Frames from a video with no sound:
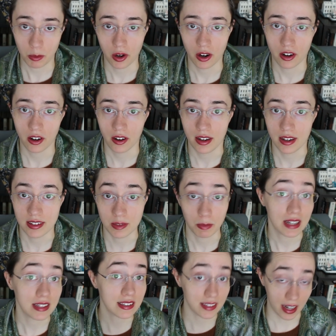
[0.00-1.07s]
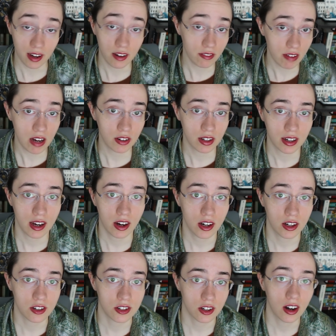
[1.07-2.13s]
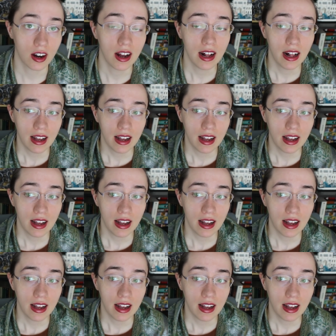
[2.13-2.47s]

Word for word: Parker is my second favorite character.